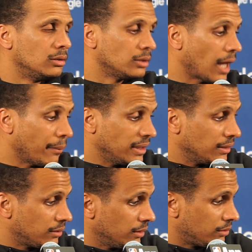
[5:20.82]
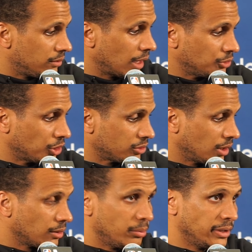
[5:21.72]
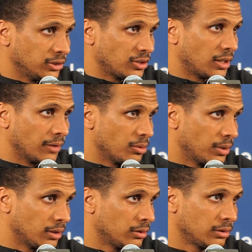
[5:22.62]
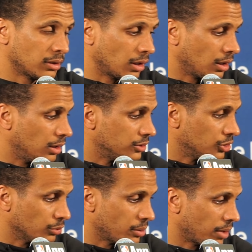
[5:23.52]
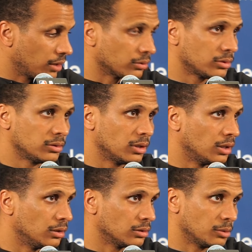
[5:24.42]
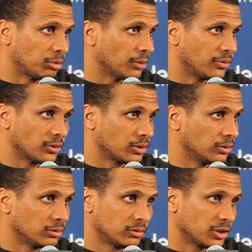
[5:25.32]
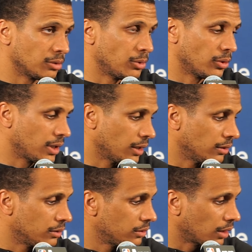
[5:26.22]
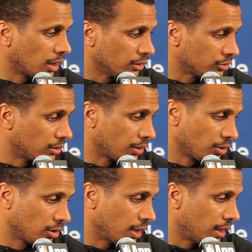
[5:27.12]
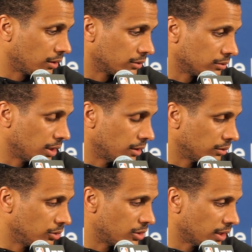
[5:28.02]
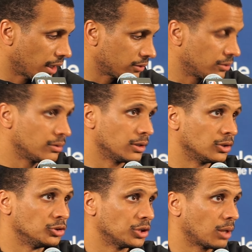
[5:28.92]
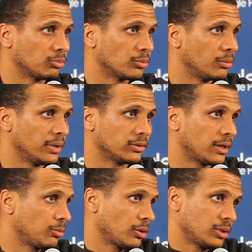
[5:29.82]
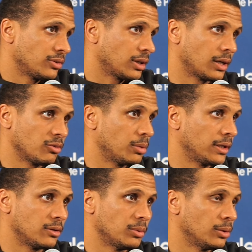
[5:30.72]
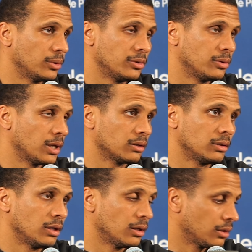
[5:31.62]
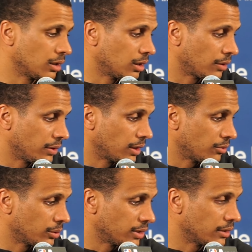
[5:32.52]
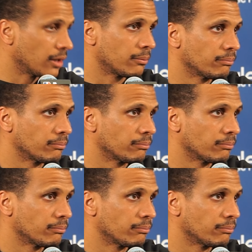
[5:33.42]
Yeah, I mean, it's not just on the bigs, it's on everybody to rebound, to play physical, to communicate. So I thought Al and Luke and X did a good job from the big standpoint, but it's on everybody to be able to do that, and I think everyone did that.